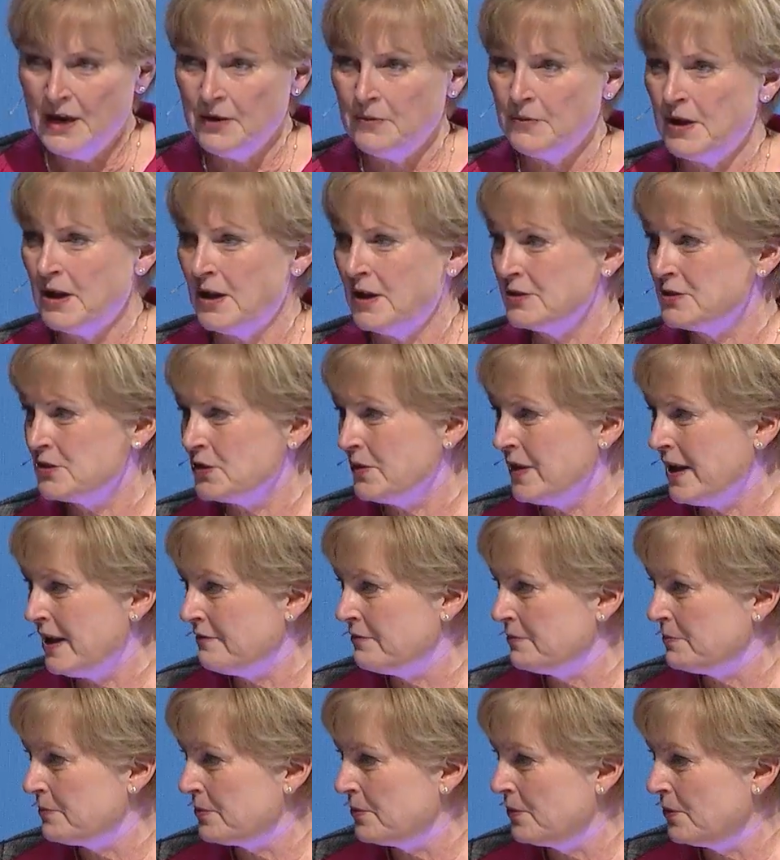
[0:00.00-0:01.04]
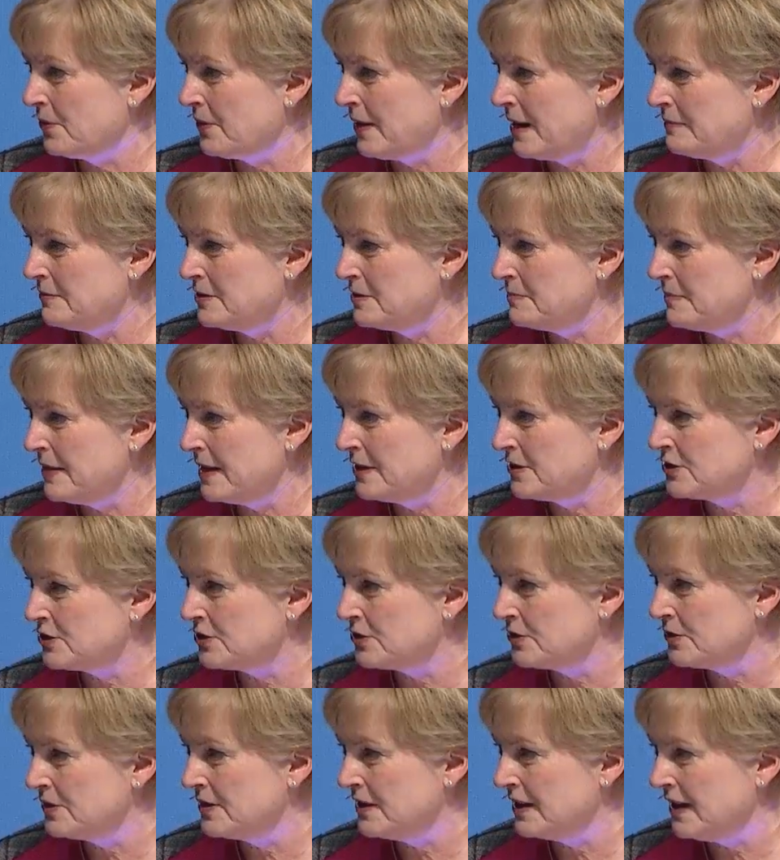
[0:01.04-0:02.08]
We also have a program to make
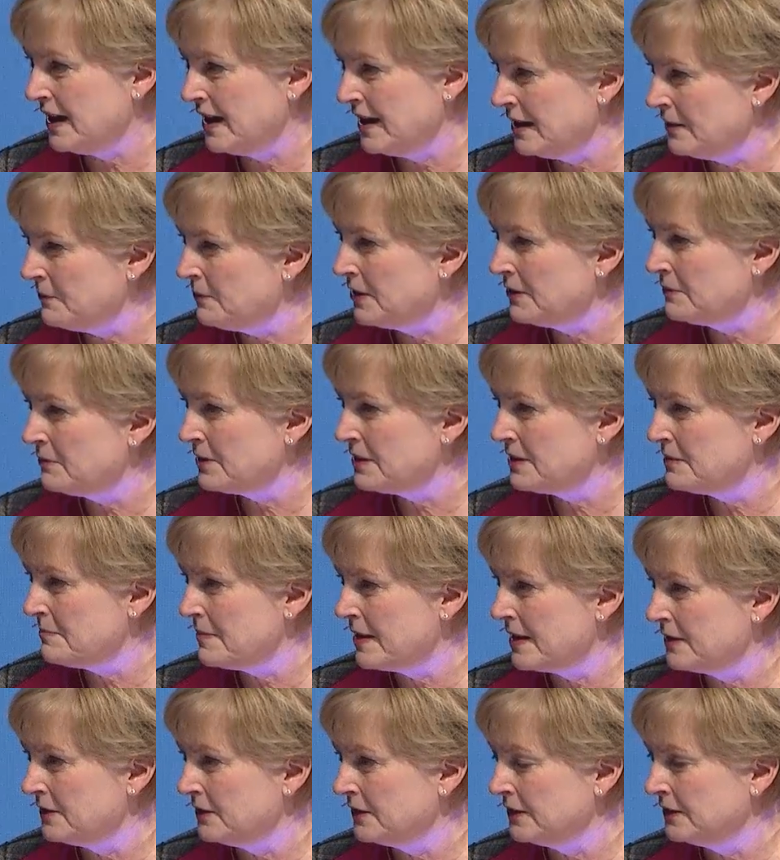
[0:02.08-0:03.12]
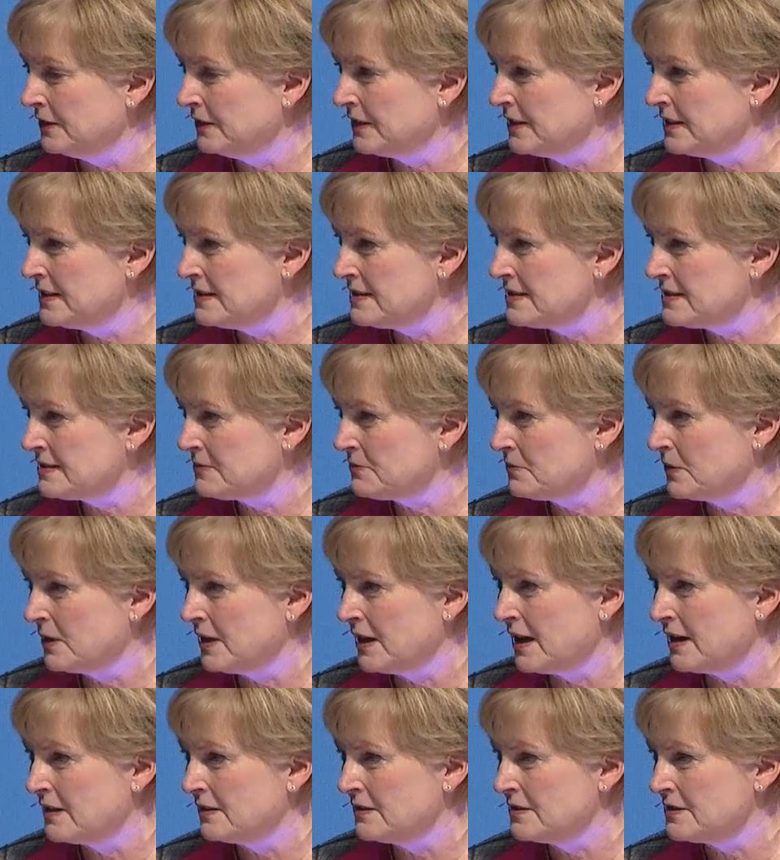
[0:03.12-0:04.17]
sure that anyone with a mental illness,
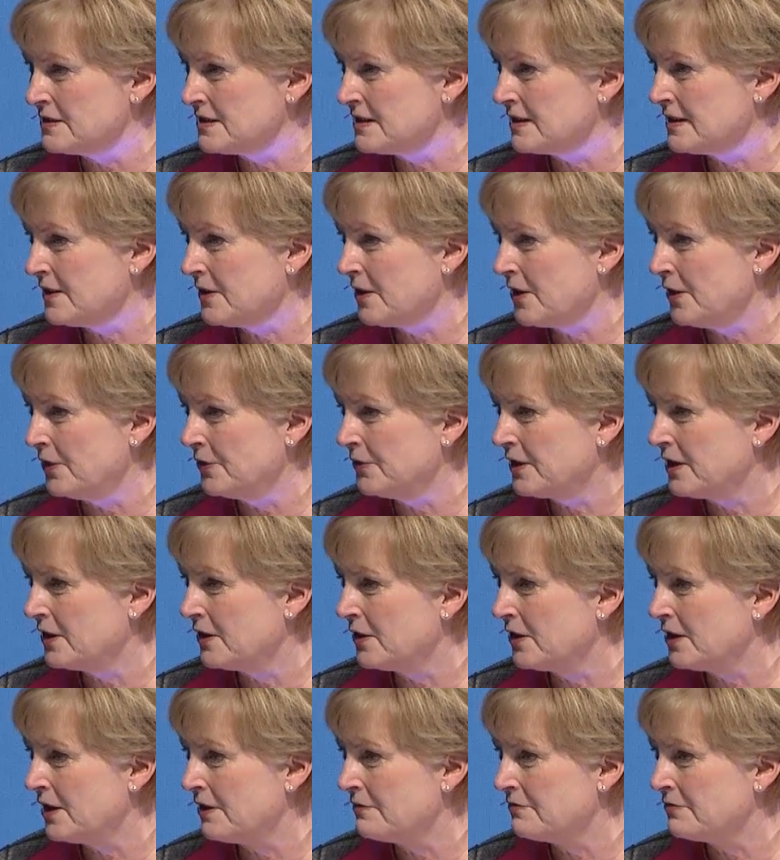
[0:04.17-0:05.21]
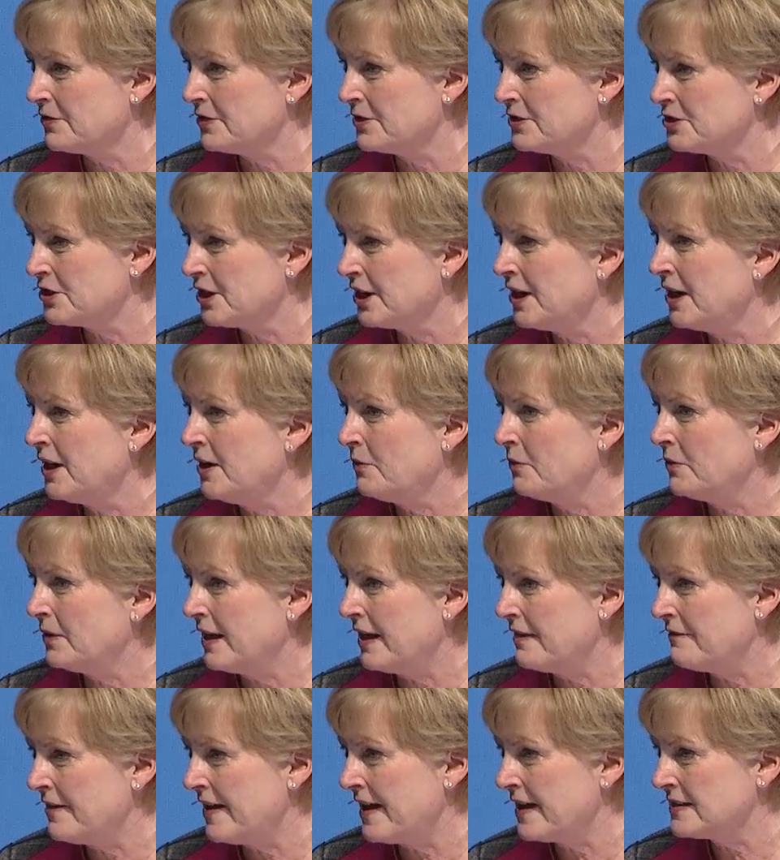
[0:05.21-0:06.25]
regardless of their health care coverage, will
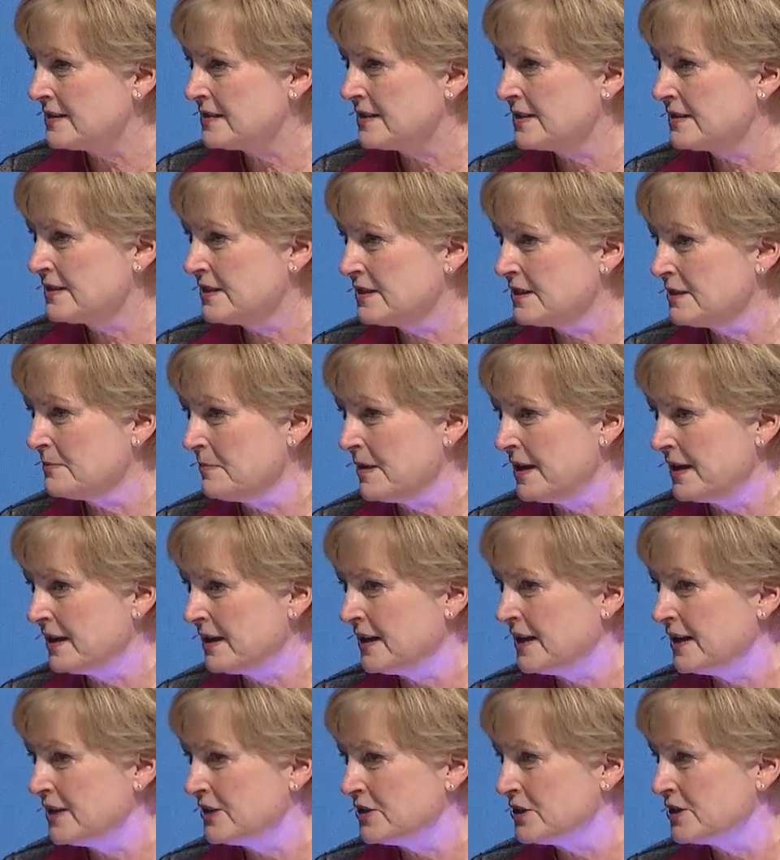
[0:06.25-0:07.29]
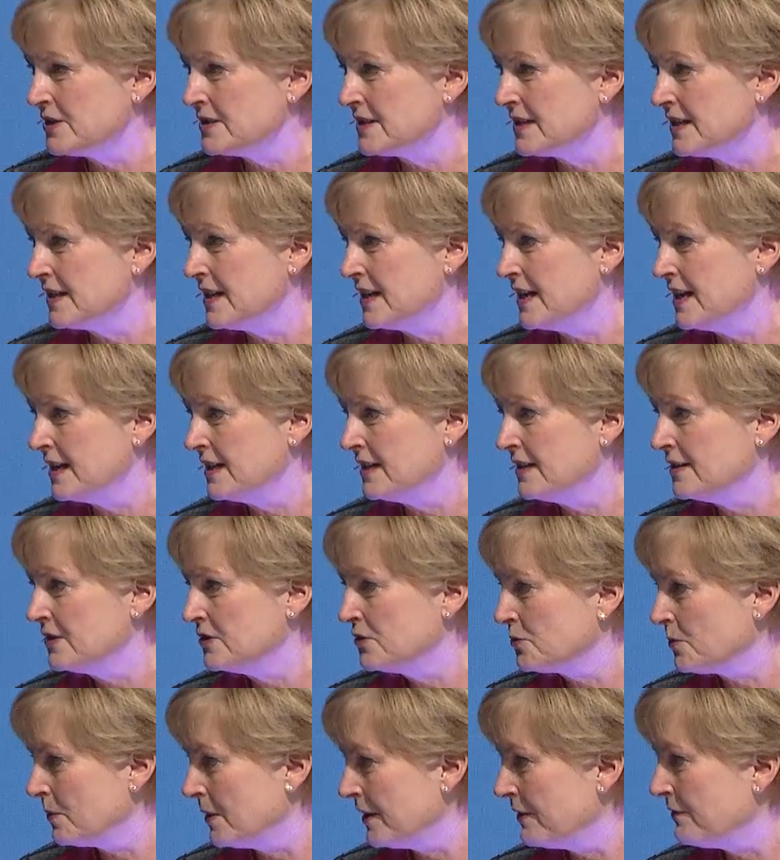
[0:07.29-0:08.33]
have access to the medications they need
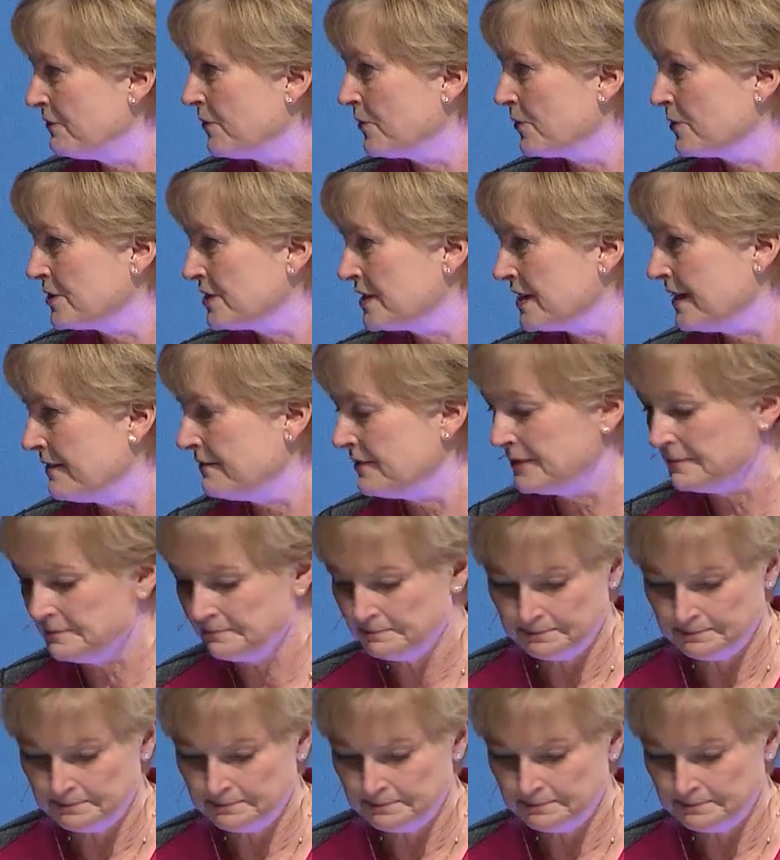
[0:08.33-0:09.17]
24/7.